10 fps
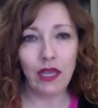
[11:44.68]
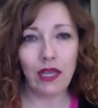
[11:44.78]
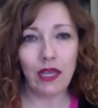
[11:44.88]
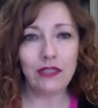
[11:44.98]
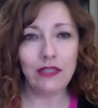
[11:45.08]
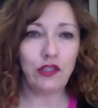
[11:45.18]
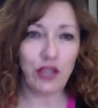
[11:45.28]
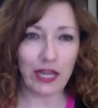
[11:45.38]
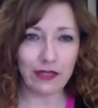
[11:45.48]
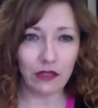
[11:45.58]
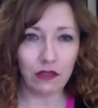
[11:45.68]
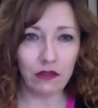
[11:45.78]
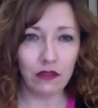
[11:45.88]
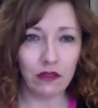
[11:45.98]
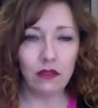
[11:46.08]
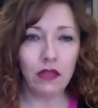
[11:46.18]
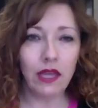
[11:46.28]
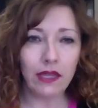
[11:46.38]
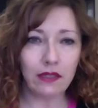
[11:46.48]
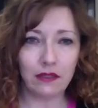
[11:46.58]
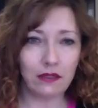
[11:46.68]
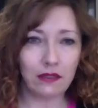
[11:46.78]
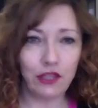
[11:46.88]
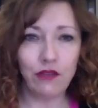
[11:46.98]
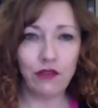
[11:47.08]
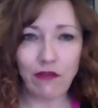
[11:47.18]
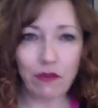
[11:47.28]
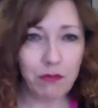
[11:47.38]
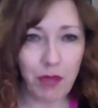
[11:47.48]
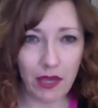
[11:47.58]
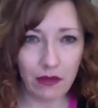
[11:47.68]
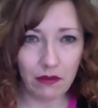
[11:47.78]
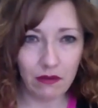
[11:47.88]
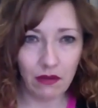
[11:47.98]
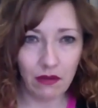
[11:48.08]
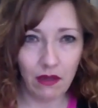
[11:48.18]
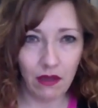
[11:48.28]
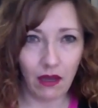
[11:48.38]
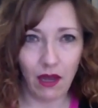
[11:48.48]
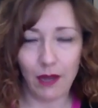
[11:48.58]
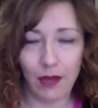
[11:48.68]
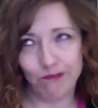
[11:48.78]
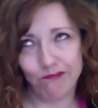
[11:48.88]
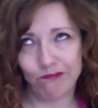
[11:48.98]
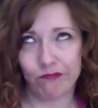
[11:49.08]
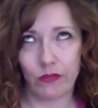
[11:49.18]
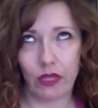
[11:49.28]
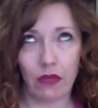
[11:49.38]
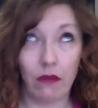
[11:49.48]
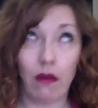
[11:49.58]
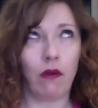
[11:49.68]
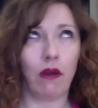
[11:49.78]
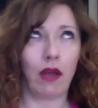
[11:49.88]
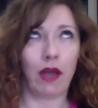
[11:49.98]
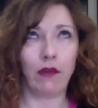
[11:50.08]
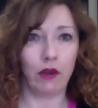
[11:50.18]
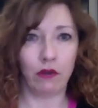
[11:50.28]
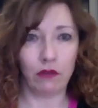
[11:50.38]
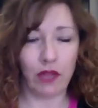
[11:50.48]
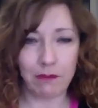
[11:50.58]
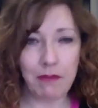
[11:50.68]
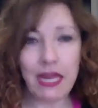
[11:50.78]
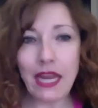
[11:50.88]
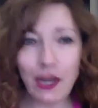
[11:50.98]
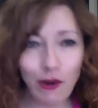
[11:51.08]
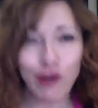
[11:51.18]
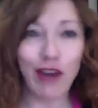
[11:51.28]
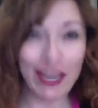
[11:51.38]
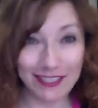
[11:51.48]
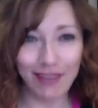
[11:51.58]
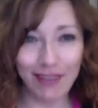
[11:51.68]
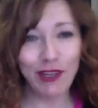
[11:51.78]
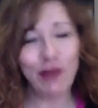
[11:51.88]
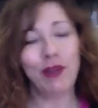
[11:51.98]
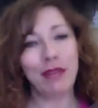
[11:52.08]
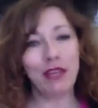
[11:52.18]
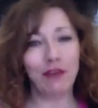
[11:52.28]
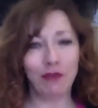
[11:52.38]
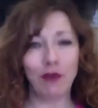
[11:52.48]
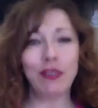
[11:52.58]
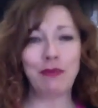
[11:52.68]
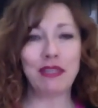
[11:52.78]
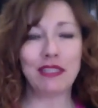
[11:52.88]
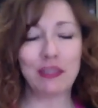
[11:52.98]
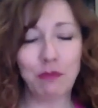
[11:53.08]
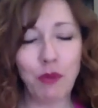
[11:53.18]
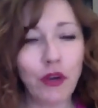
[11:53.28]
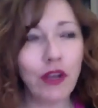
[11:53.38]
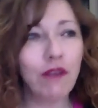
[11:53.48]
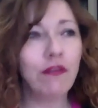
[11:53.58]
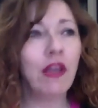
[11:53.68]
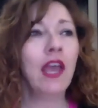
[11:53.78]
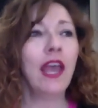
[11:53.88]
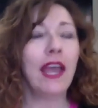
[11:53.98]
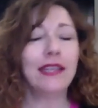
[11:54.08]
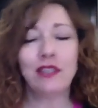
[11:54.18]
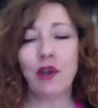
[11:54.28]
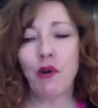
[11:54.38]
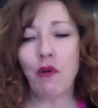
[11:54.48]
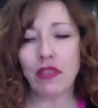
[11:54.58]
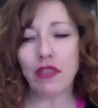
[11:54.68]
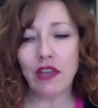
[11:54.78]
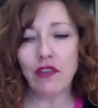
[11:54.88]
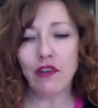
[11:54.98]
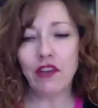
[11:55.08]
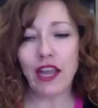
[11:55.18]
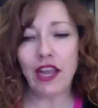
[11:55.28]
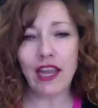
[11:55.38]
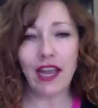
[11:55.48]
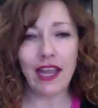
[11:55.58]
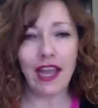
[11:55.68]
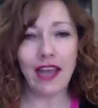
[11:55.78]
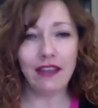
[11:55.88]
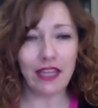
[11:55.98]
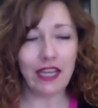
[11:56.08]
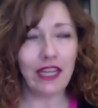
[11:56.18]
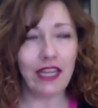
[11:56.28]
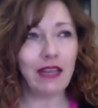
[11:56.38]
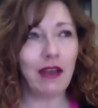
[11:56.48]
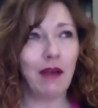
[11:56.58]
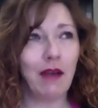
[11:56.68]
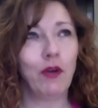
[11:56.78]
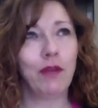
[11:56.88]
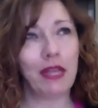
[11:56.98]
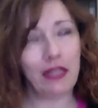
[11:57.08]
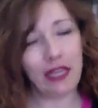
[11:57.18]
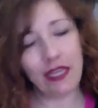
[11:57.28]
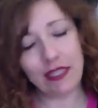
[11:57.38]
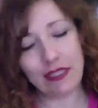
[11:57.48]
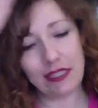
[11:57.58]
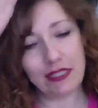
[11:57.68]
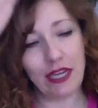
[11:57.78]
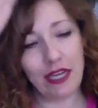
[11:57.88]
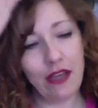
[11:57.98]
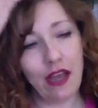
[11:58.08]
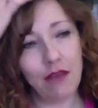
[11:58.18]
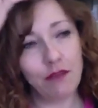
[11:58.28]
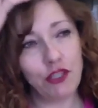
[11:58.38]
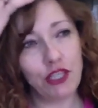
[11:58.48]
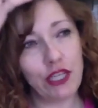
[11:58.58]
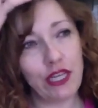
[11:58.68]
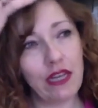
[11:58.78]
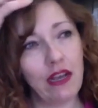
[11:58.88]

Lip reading: is gentle. Like you've never been, I don't know, like mean or aggressive. You know what I mean? You've always been supportive. And so the other night I had a lady, one of my ladies that signed up, she